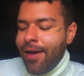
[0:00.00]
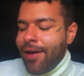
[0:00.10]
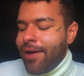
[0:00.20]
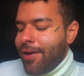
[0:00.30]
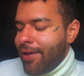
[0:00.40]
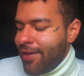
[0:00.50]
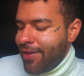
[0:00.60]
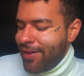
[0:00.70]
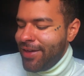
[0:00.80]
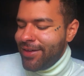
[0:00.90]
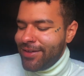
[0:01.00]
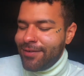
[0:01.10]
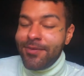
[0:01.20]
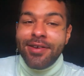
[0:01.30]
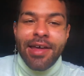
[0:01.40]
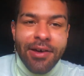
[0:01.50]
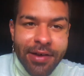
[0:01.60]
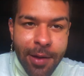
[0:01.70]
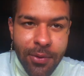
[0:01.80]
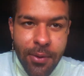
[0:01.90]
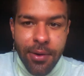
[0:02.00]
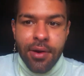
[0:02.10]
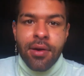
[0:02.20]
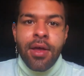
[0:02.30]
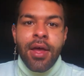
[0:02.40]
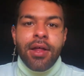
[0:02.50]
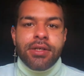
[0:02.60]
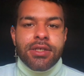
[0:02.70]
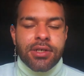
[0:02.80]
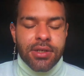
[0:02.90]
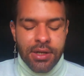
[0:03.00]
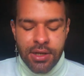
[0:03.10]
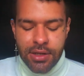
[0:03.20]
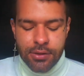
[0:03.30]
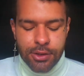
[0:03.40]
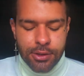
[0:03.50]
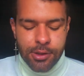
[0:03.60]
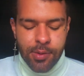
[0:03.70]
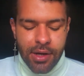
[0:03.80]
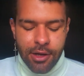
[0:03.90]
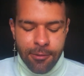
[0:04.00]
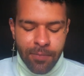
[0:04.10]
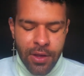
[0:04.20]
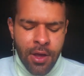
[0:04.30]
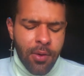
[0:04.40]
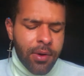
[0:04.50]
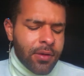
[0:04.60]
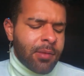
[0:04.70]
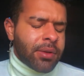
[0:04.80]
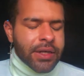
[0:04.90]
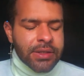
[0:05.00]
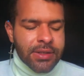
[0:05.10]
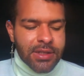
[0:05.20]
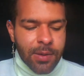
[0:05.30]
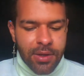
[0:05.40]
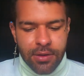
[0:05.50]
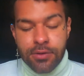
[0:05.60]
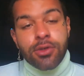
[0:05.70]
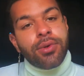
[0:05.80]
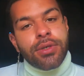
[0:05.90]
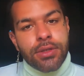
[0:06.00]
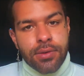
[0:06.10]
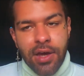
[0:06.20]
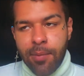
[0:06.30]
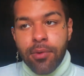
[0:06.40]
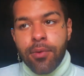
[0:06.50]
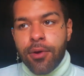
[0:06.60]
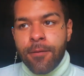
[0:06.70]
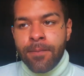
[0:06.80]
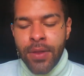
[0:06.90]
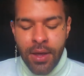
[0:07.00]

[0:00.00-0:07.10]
But now, Capricorn, let's start getting into what are the blessings coming towards you, Capricorn?